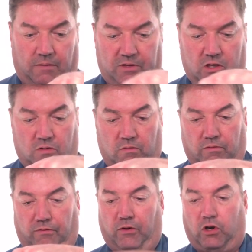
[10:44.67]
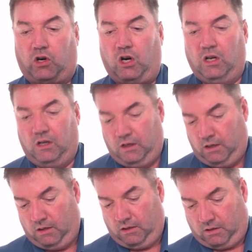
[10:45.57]
This fur
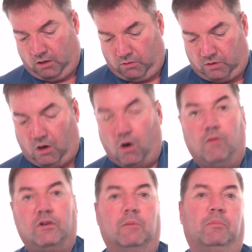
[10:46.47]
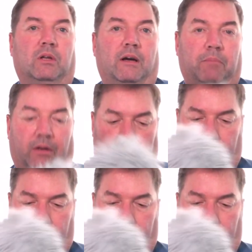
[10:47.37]
goes over the blimp.